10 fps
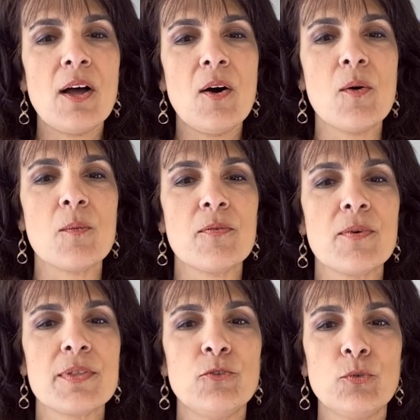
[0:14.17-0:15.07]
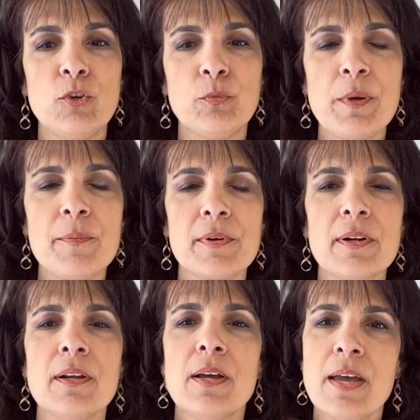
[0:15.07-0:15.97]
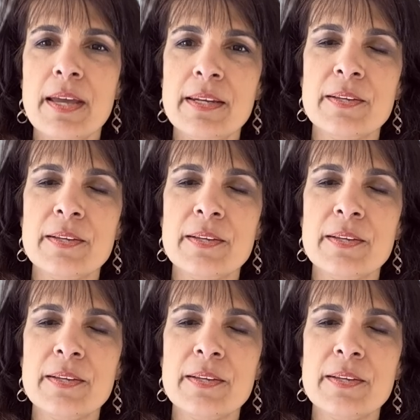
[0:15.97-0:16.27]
home for the Jewish people in